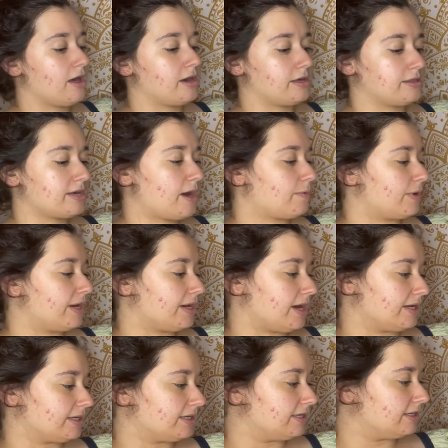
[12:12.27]
That way I
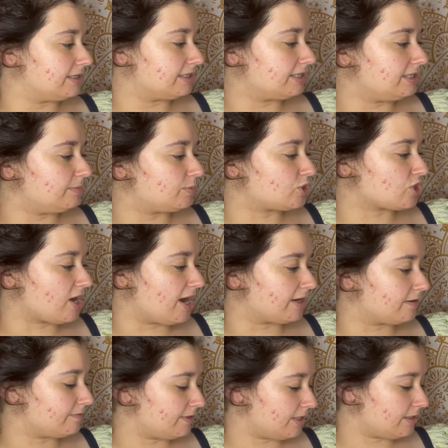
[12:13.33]
can keep track
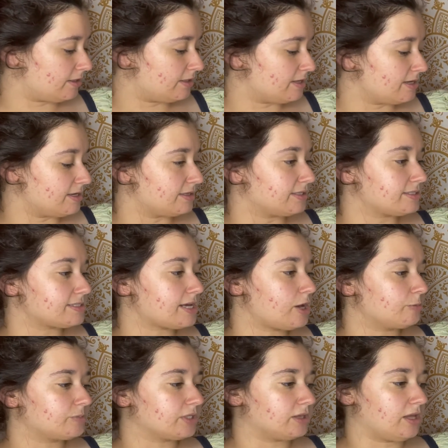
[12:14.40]
of it. This has
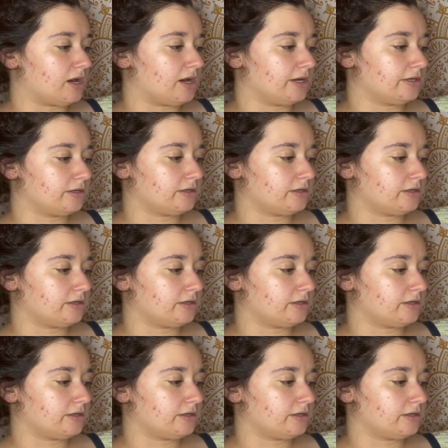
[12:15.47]
helped a lot.